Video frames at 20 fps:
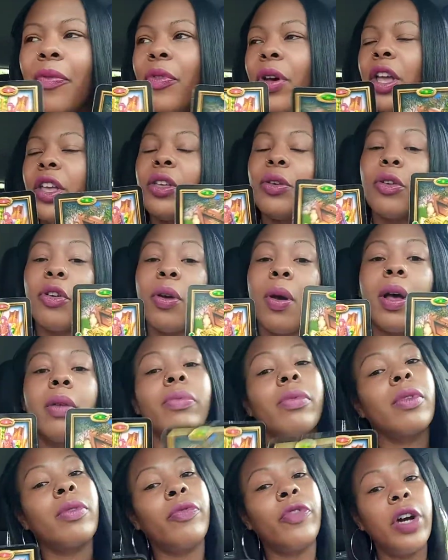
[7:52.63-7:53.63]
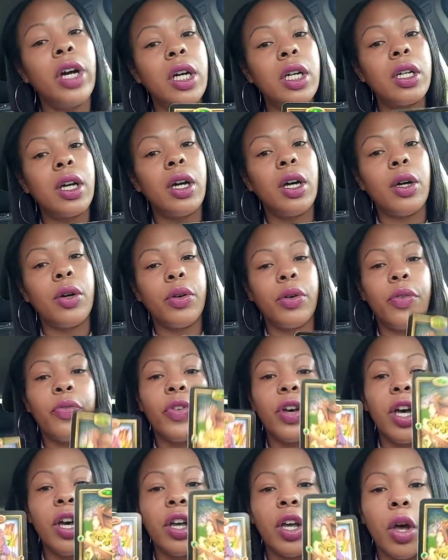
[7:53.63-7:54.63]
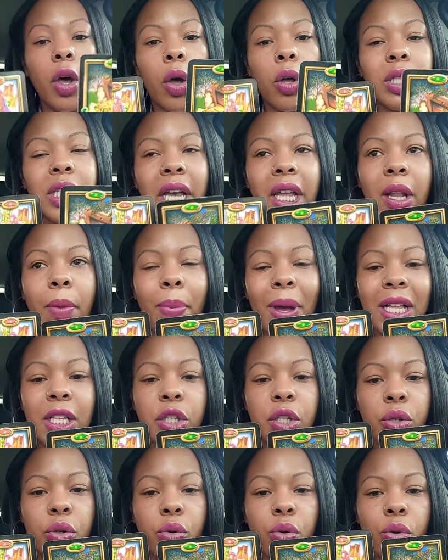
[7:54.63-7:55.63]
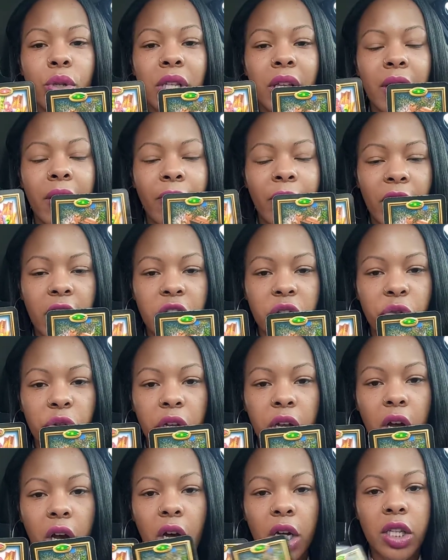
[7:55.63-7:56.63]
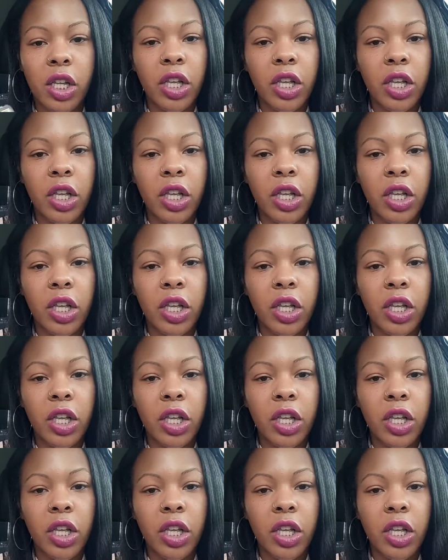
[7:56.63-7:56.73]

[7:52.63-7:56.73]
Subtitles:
Are you Virgo, Ten of Pentacles and the Victory card?